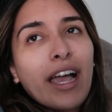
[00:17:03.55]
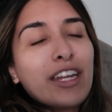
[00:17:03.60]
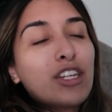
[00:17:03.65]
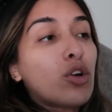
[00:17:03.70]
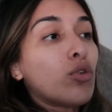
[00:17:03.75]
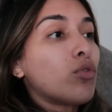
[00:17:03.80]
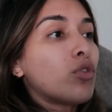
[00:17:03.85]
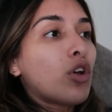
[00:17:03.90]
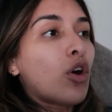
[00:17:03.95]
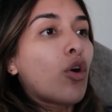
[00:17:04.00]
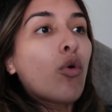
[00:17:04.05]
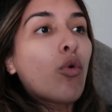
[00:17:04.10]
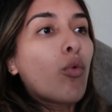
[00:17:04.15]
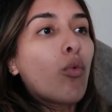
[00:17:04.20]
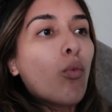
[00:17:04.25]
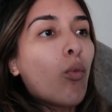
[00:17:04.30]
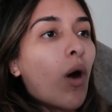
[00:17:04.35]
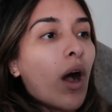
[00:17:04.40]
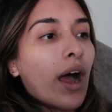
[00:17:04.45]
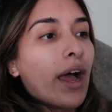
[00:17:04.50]
I don't know
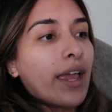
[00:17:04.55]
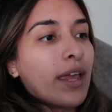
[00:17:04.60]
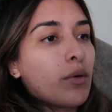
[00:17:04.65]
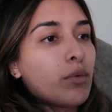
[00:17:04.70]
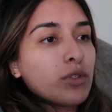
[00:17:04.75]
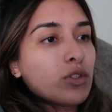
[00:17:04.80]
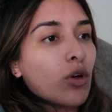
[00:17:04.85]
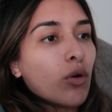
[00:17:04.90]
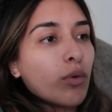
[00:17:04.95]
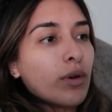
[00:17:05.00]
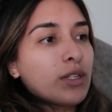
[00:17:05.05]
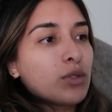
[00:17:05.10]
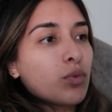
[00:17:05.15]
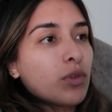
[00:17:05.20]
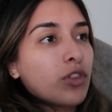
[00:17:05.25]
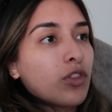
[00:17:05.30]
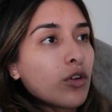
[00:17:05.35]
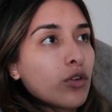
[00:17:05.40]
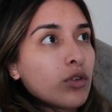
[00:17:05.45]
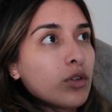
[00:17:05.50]
why it was always
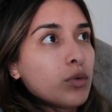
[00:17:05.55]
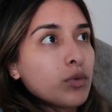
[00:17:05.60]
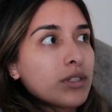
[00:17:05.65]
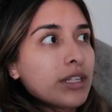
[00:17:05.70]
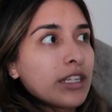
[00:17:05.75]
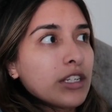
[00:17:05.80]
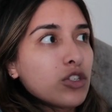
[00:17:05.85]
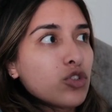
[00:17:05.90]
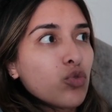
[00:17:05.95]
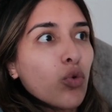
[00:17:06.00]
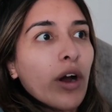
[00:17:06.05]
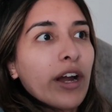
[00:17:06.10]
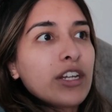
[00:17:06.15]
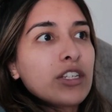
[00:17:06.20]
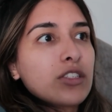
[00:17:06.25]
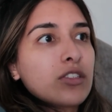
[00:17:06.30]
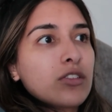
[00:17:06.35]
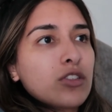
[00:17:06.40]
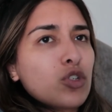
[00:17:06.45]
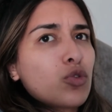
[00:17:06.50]
with those. It was like
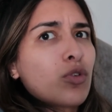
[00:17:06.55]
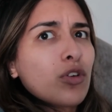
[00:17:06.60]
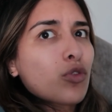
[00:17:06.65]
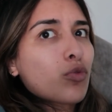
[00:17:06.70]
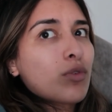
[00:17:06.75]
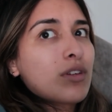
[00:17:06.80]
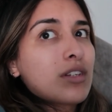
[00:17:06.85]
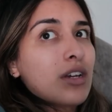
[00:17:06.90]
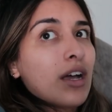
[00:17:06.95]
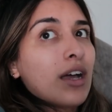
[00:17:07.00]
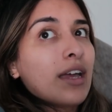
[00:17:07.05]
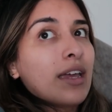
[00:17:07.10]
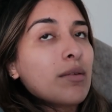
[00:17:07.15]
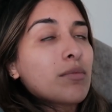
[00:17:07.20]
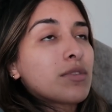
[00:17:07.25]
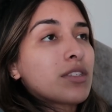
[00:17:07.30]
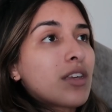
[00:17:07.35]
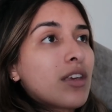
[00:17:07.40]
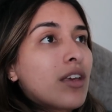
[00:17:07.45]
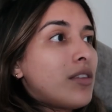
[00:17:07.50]
two or three
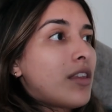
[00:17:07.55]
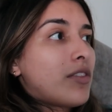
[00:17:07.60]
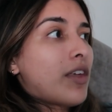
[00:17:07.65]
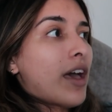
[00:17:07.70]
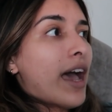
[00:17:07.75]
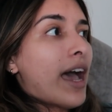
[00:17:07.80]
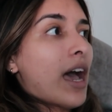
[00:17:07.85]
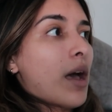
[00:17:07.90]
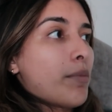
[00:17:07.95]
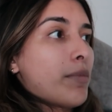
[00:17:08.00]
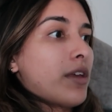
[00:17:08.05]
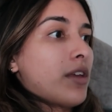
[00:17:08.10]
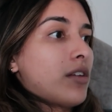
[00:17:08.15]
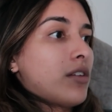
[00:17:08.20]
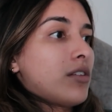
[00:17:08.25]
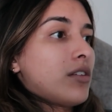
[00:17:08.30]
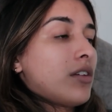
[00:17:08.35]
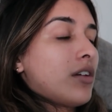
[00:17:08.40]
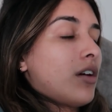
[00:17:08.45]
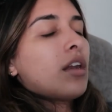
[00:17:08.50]
times that happened.